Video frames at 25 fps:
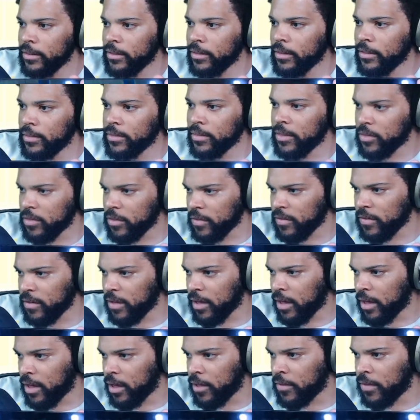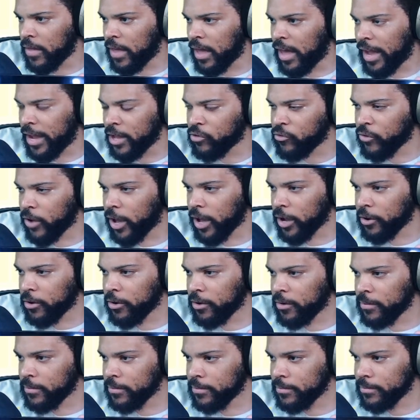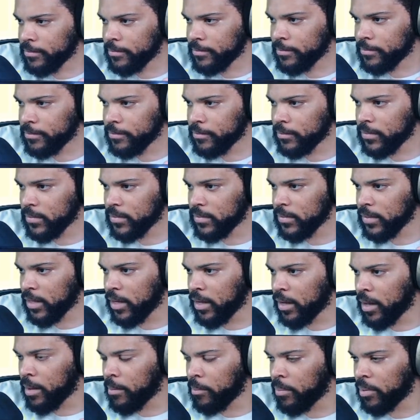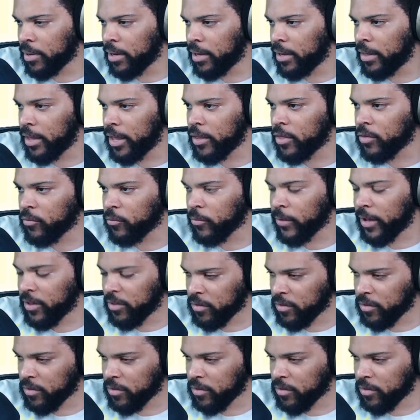This is the uh, the eye tracker, um, but it, it's racist